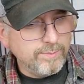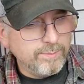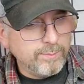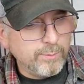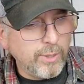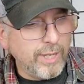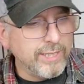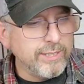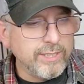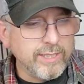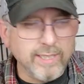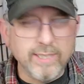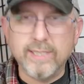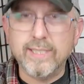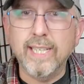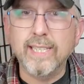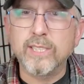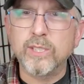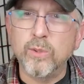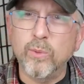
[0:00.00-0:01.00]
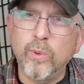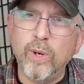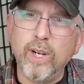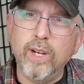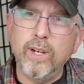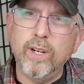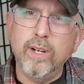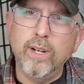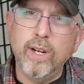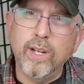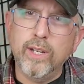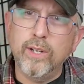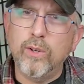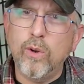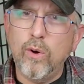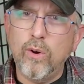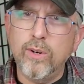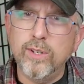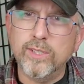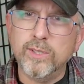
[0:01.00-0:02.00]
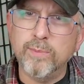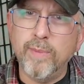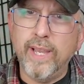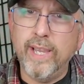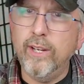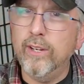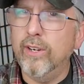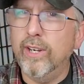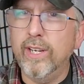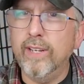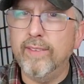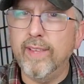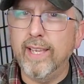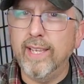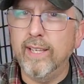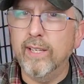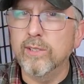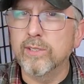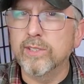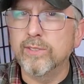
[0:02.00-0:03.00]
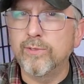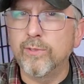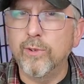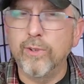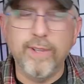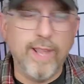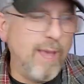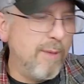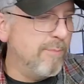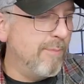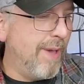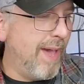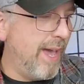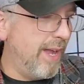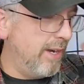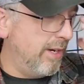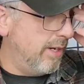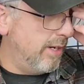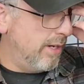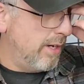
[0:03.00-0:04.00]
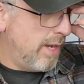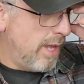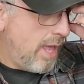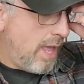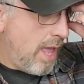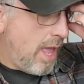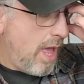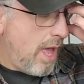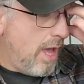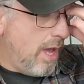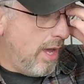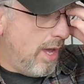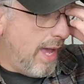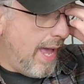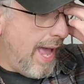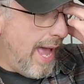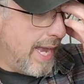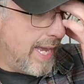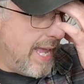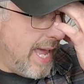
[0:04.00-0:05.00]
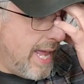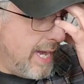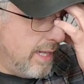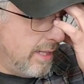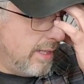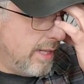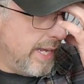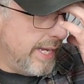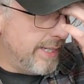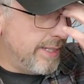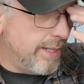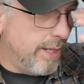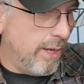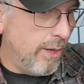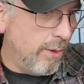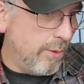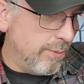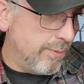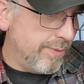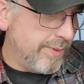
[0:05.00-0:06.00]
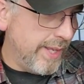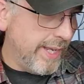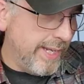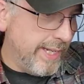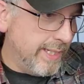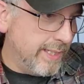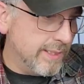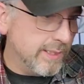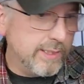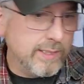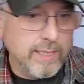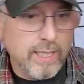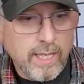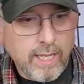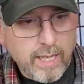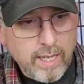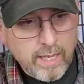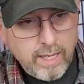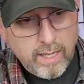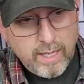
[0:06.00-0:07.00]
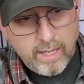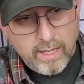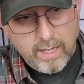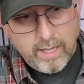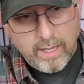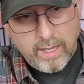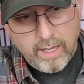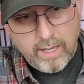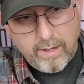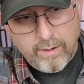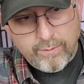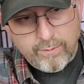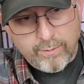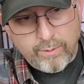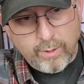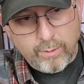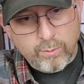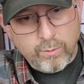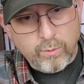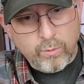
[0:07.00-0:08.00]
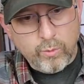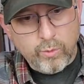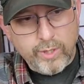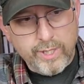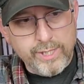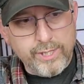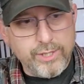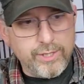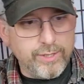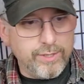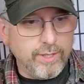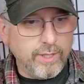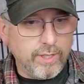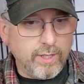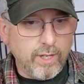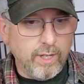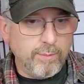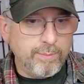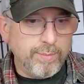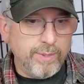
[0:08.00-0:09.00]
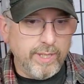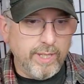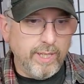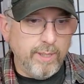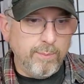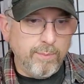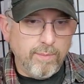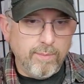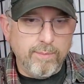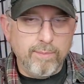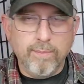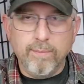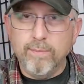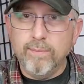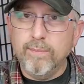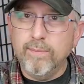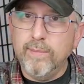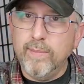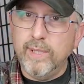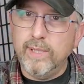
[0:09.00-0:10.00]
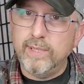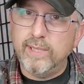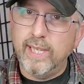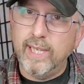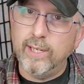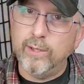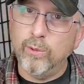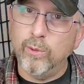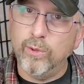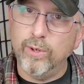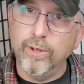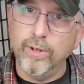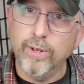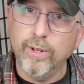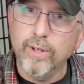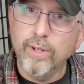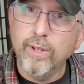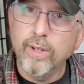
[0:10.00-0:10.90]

prejudice as to where a guitar is made or anything else for that matter. I kind of like to own things from which the company is headquartered.